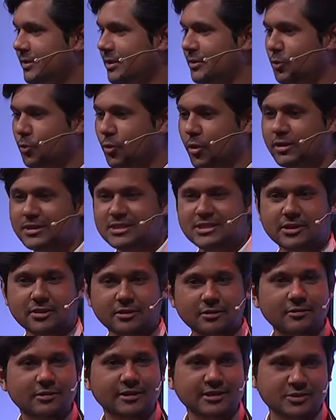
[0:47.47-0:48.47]
What is
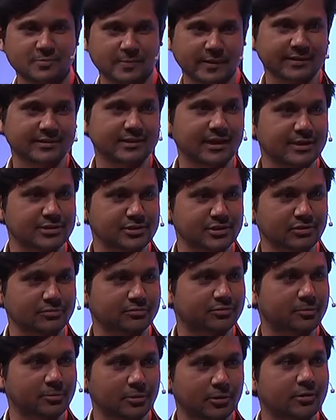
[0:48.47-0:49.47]
her expectation
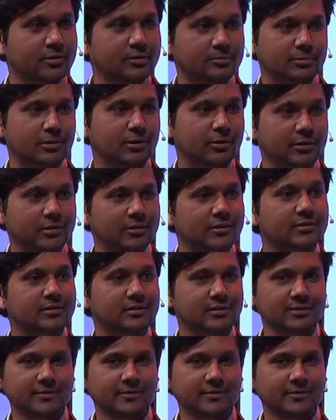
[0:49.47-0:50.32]
from her employer?